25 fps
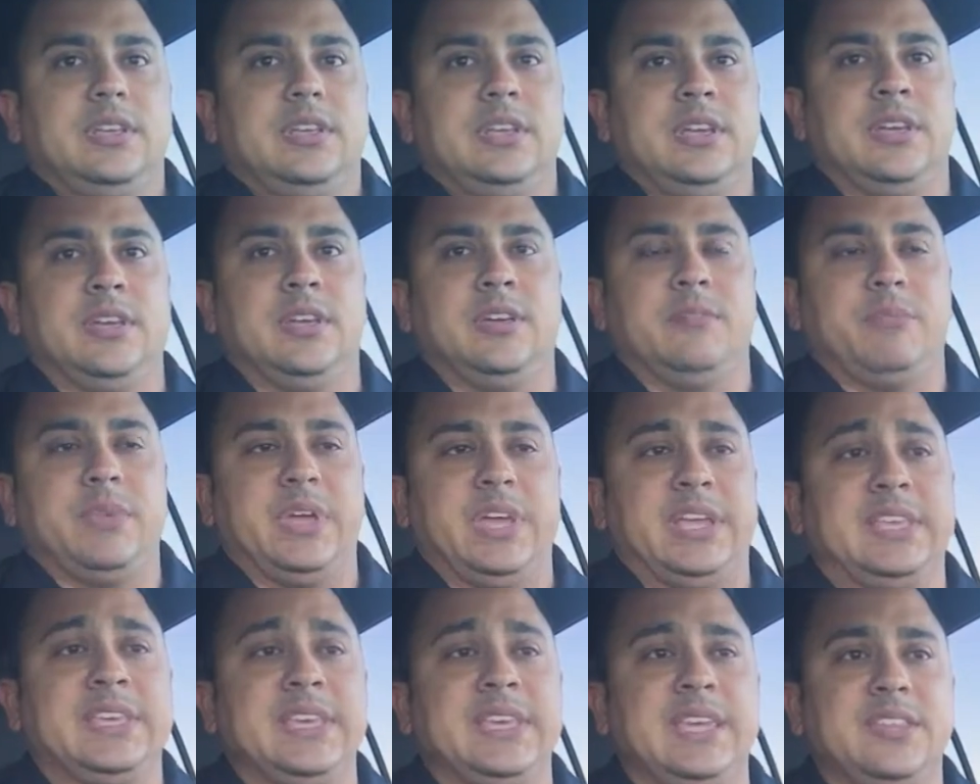
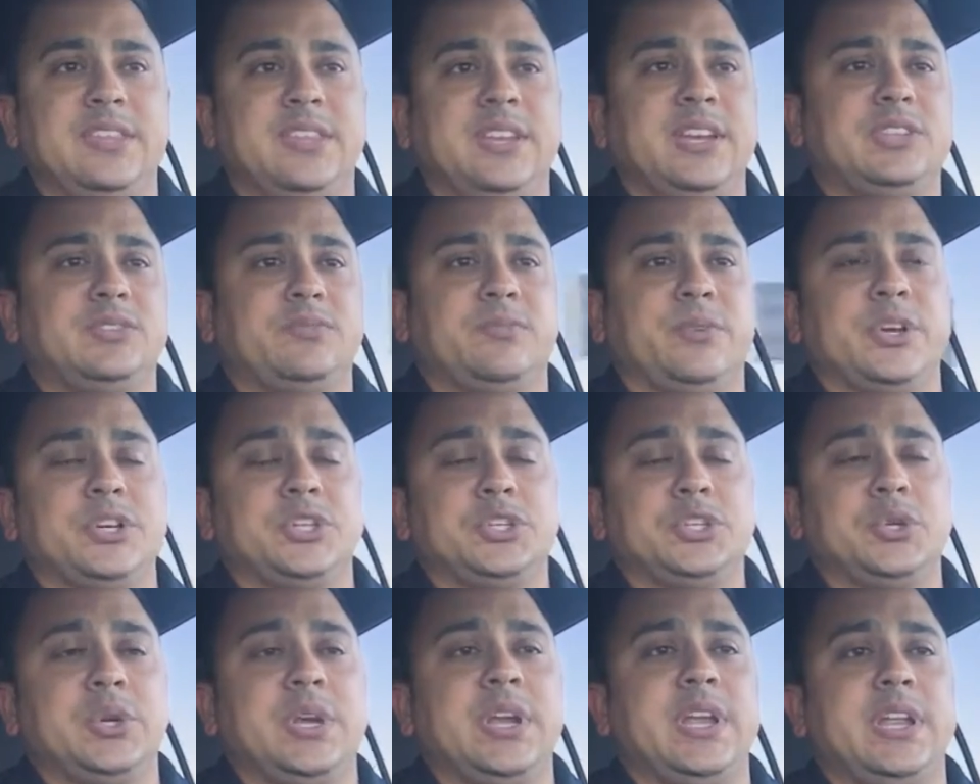I get that it's
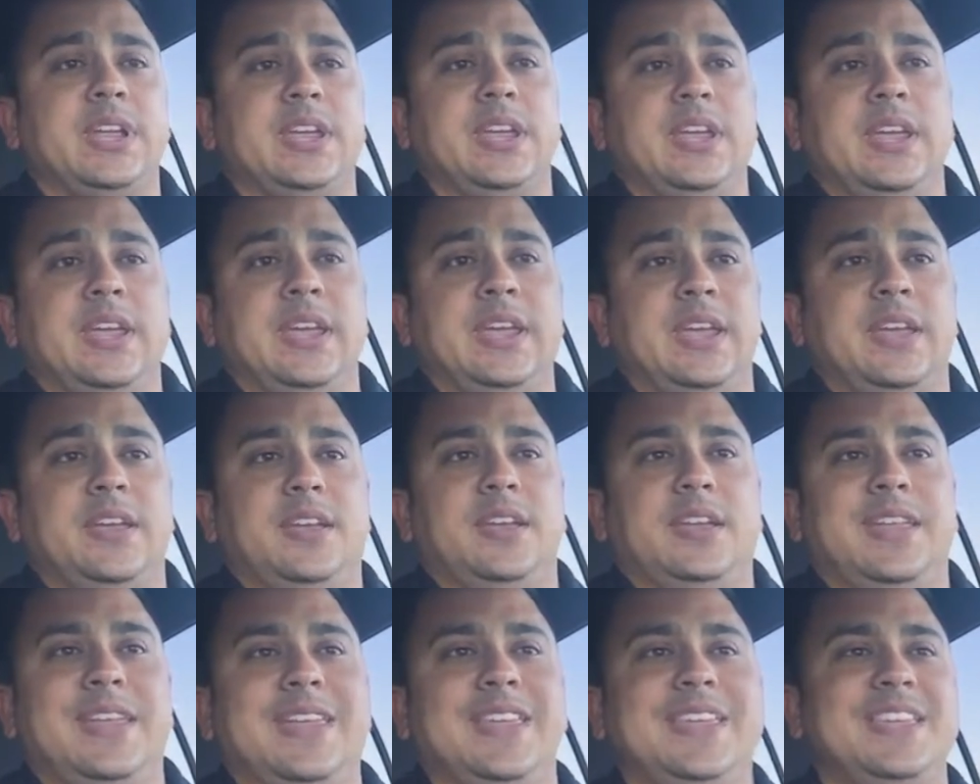frustrating,
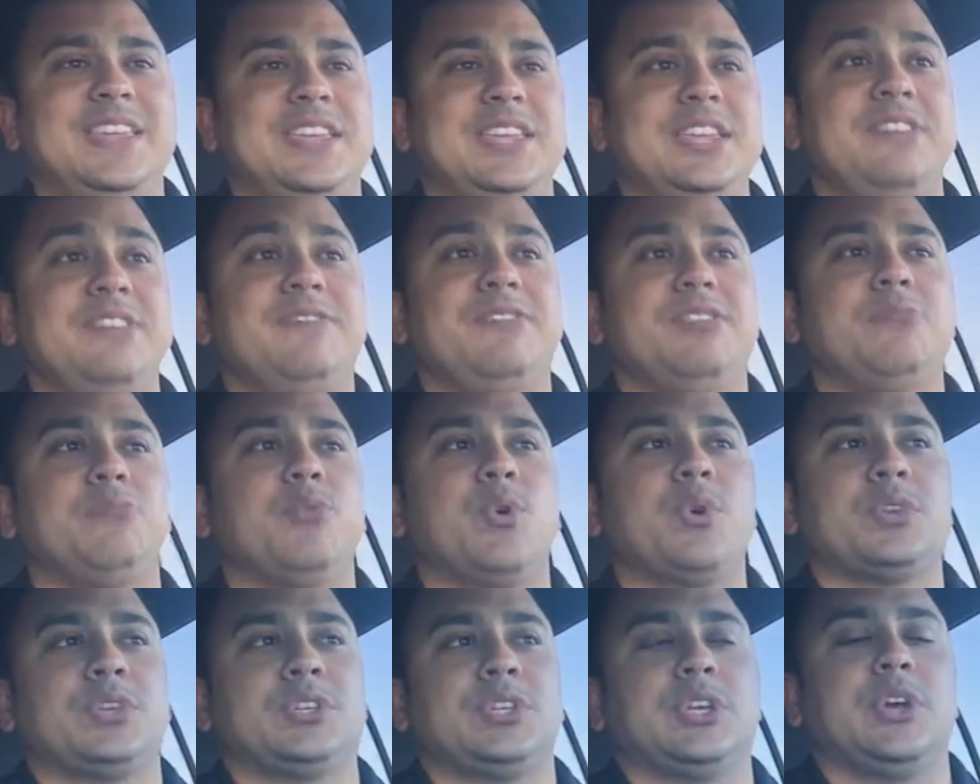and even
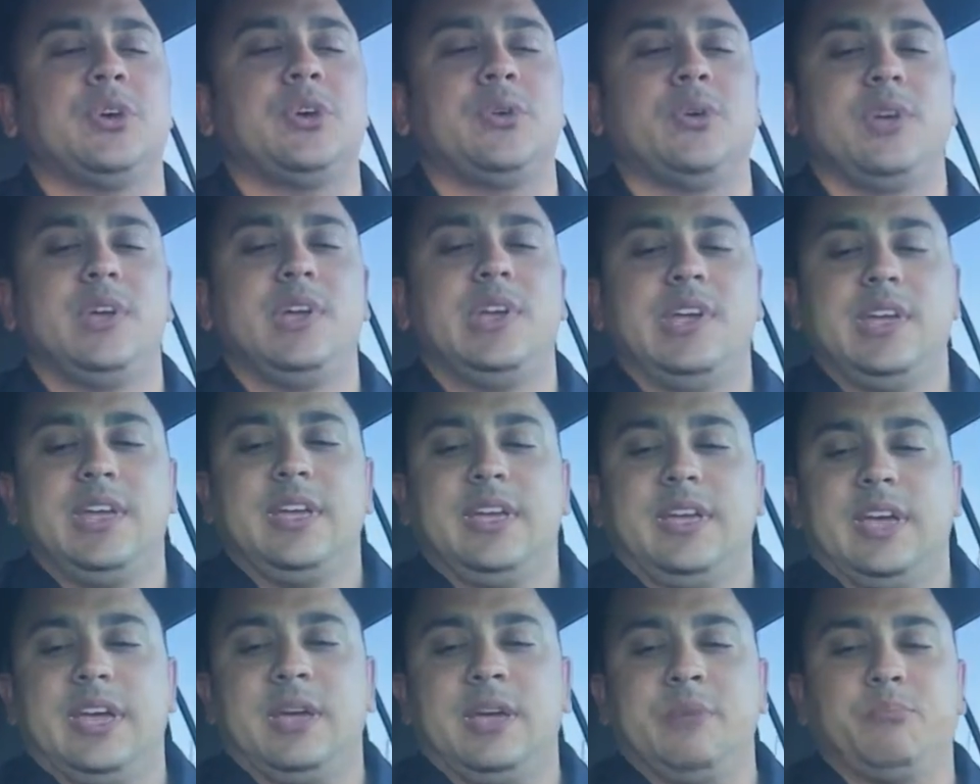more so,
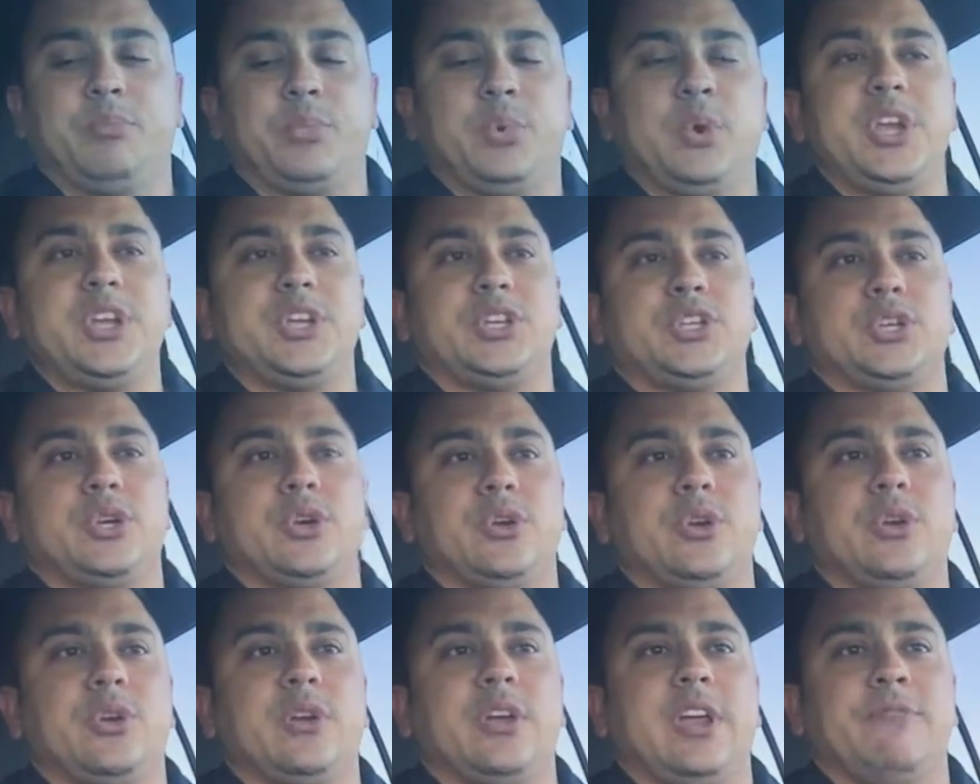I'm pretty
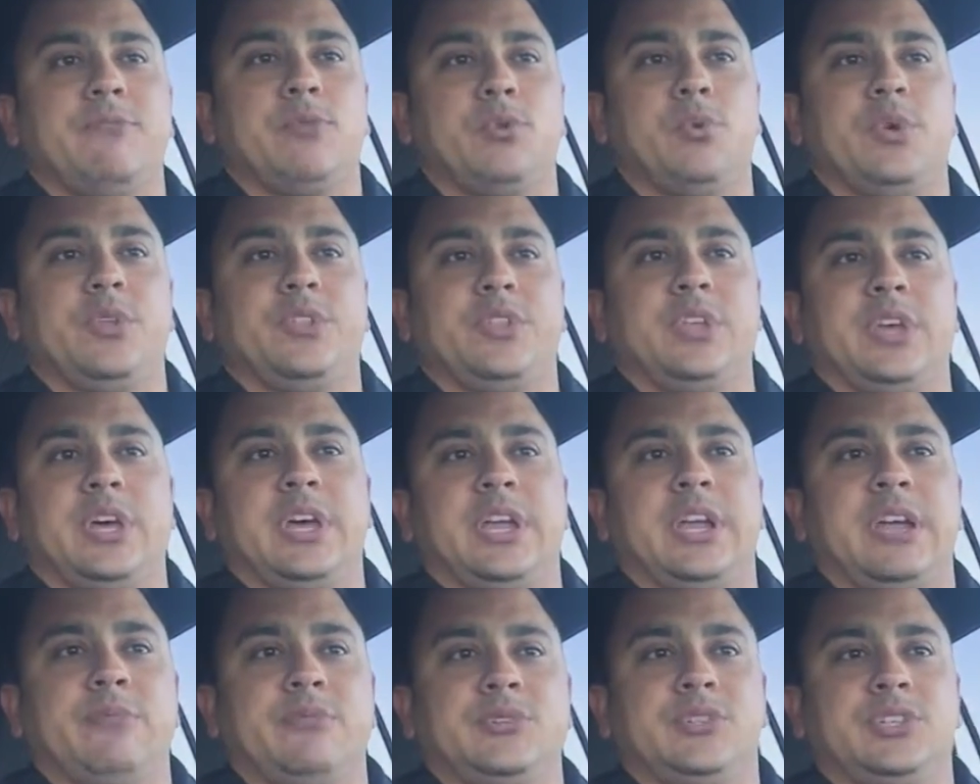sure everyone
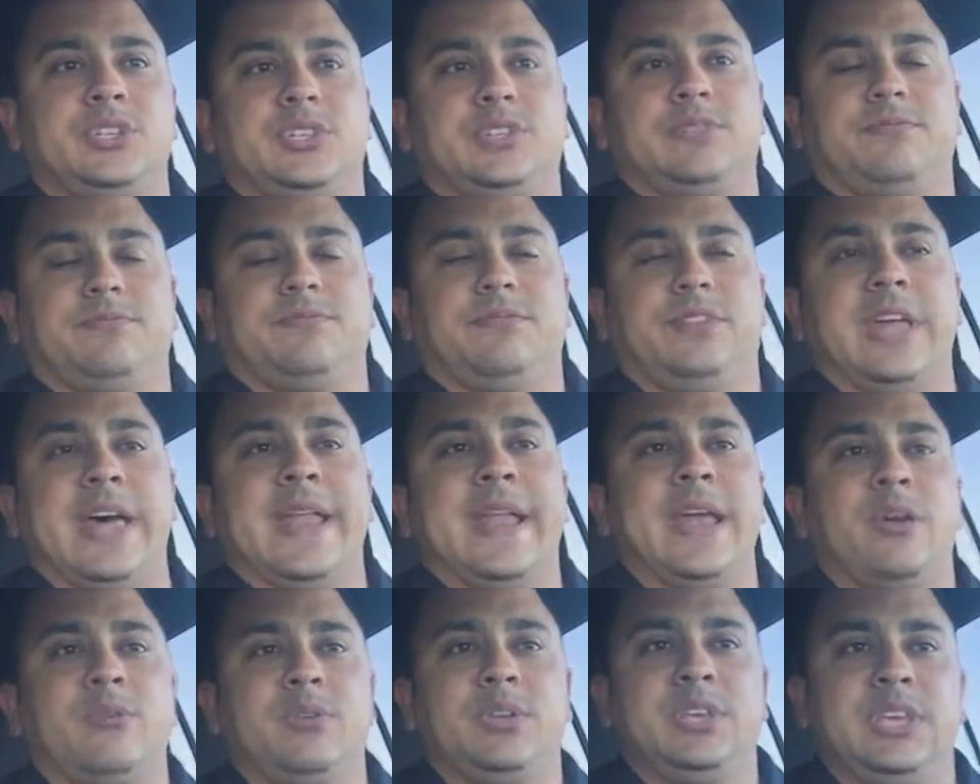thought I was just
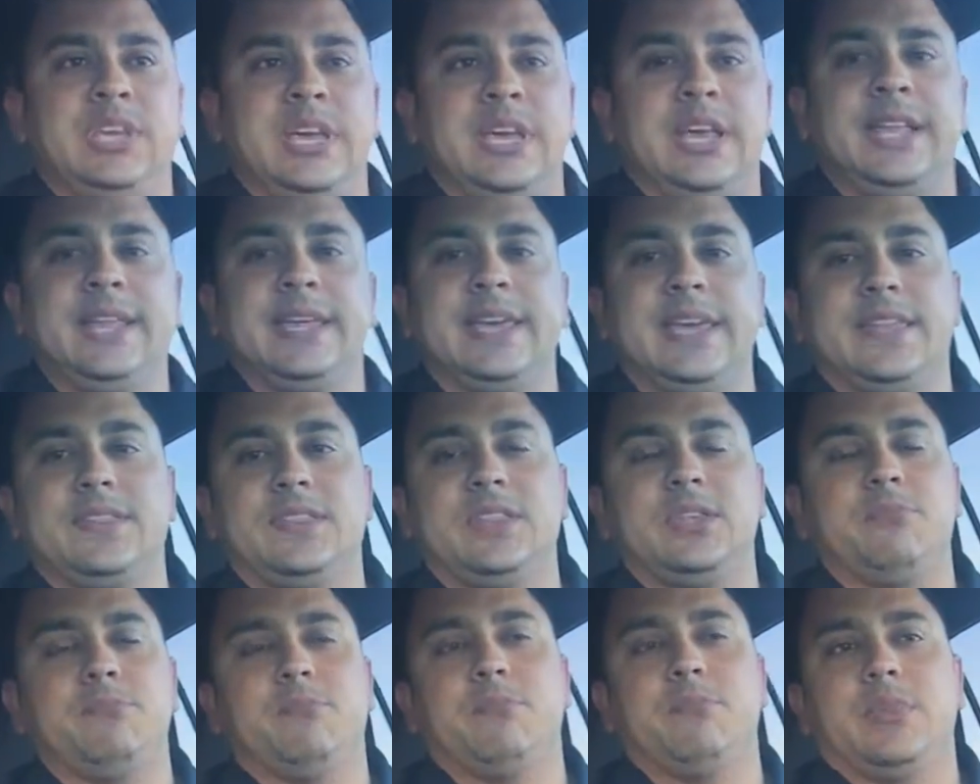flat out yelling
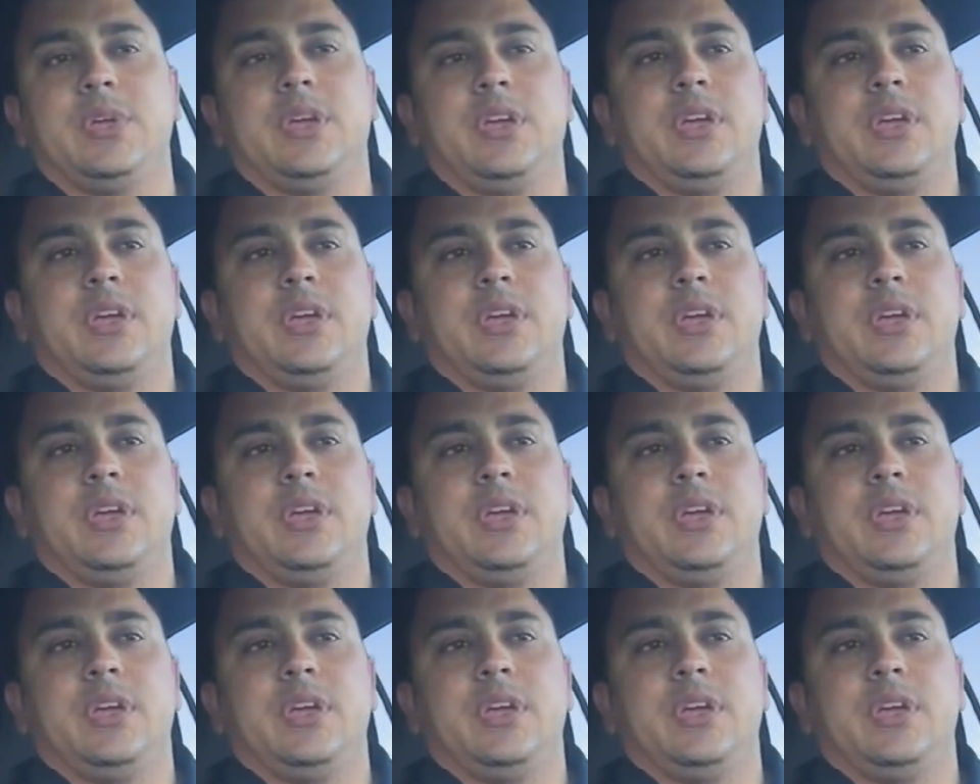at them.